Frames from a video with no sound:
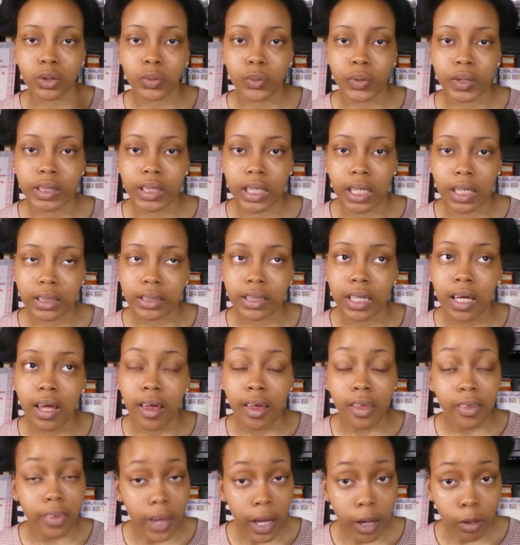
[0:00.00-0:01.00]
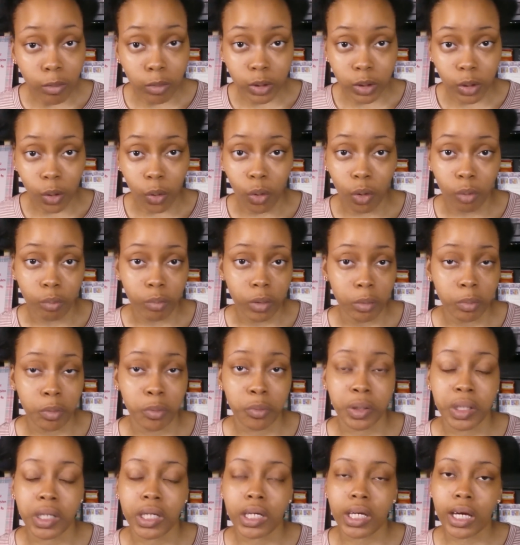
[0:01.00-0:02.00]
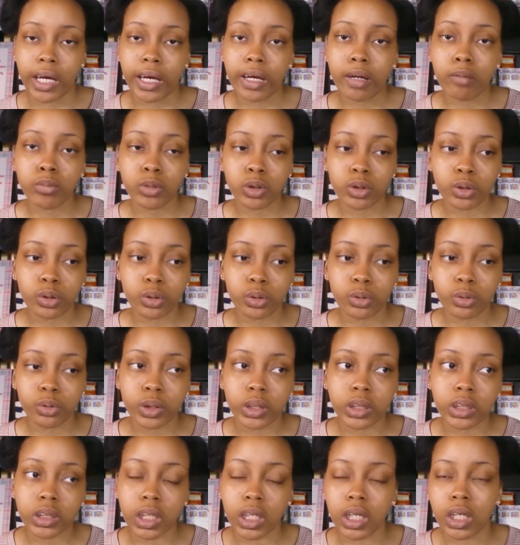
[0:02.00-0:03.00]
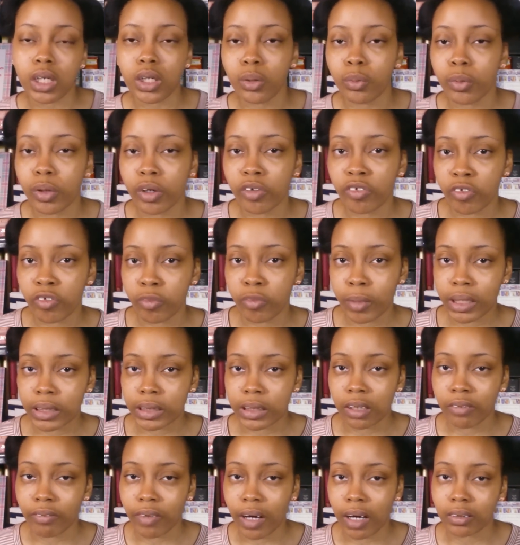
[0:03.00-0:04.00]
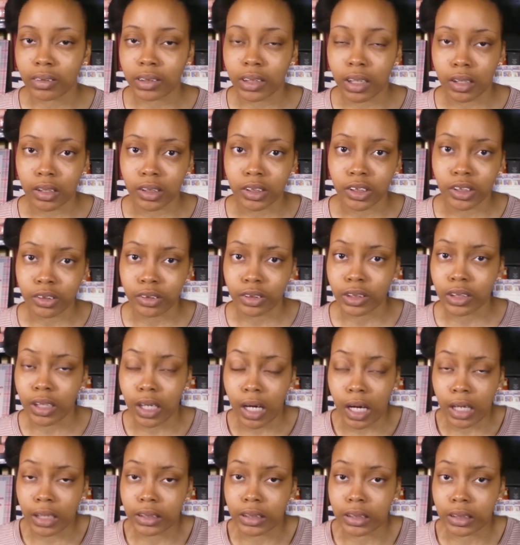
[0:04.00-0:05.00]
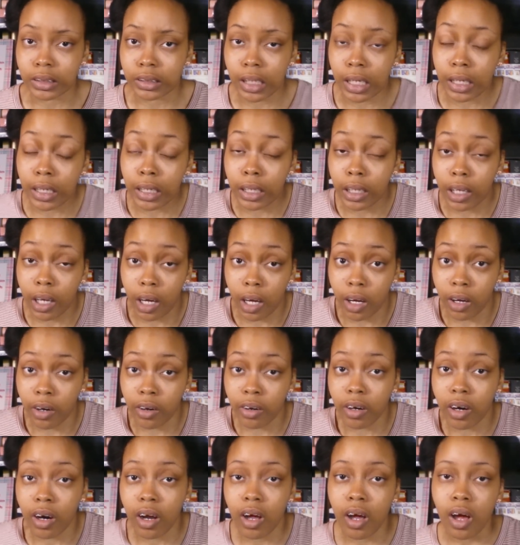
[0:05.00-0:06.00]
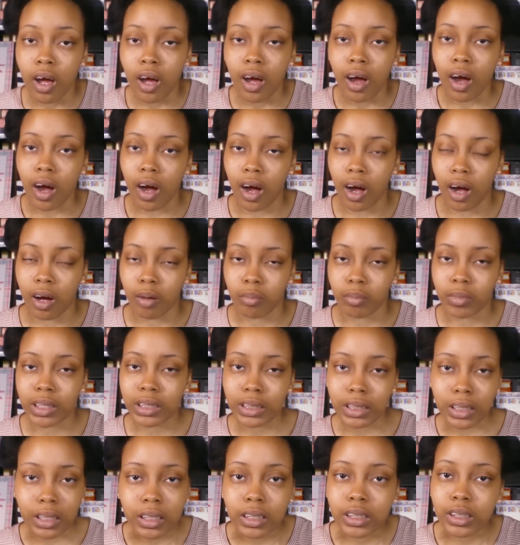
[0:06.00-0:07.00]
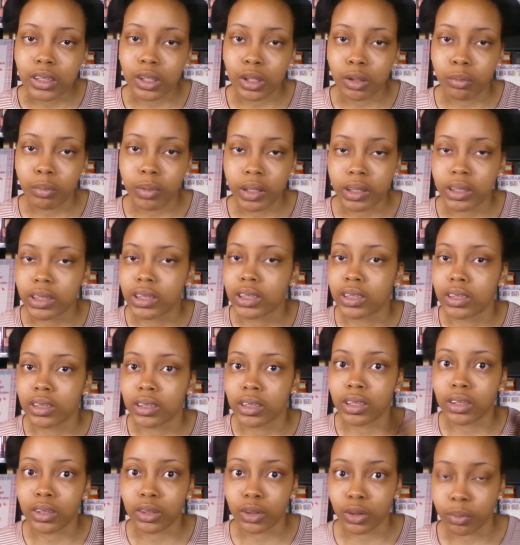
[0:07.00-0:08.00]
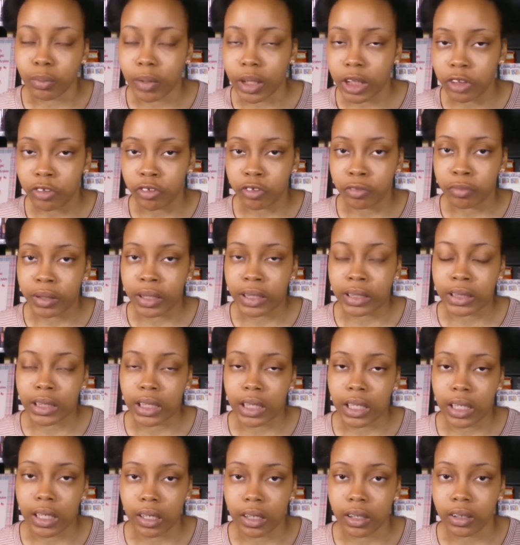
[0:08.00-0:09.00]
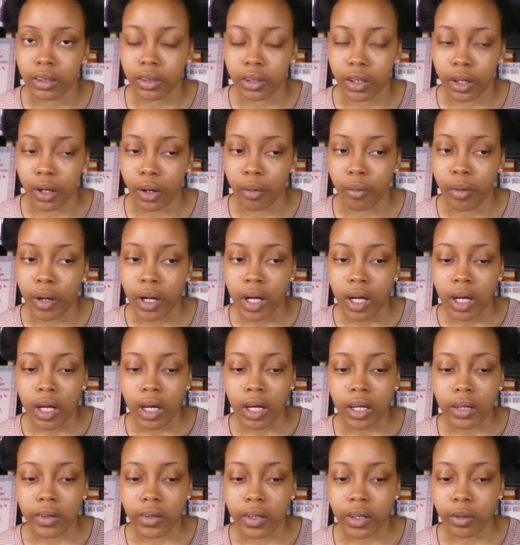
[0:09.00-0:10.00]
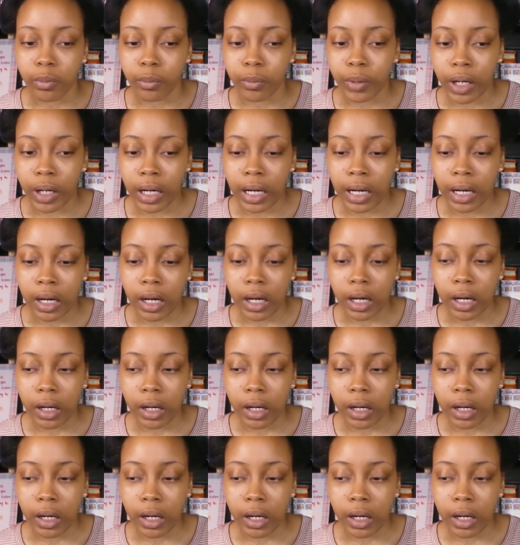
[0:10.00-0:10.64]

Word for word: doing tests, that was all me. But when it came to studying the Word for myself outside of church, I just I didn't care um, listening to sermons didn't do much for me as a kid, you know. And then when I